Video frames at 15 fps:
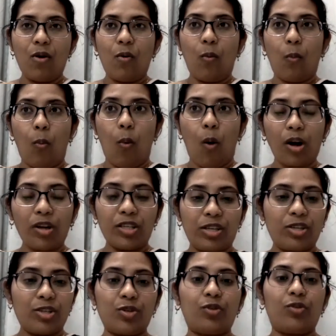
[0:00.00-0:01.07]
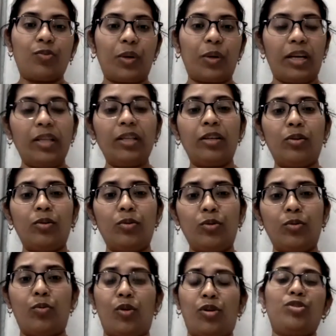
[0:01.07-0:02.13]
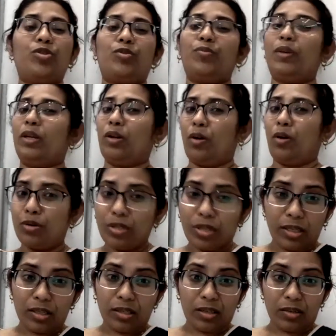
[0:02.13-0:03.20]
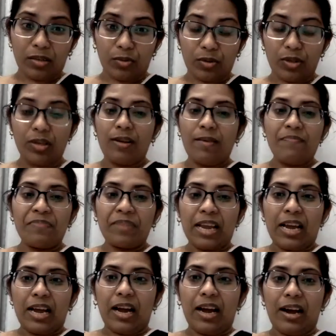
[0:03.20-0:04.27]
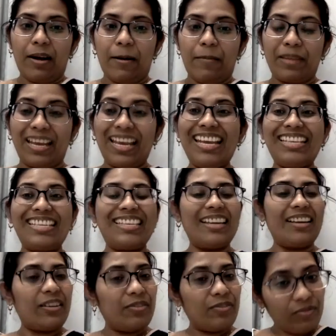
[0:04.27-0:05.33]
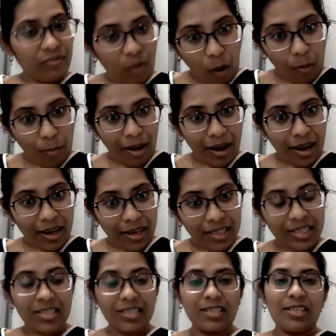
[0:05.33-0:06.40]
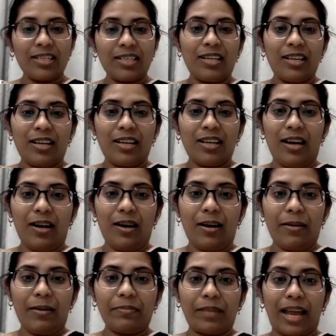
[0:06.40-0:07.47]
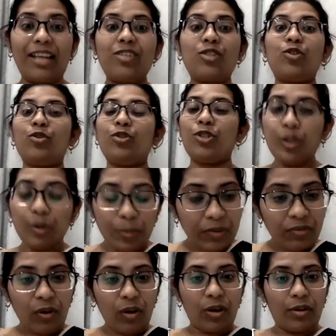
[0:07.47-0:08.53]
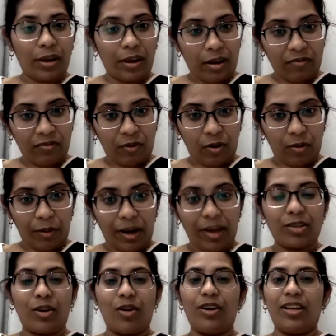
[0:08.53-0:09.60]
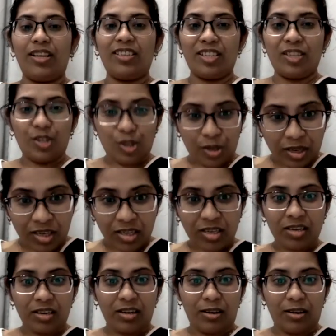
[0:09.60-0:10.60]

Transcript: What should we include? What should we not include? Is there a format? And should you be following a format, or is it just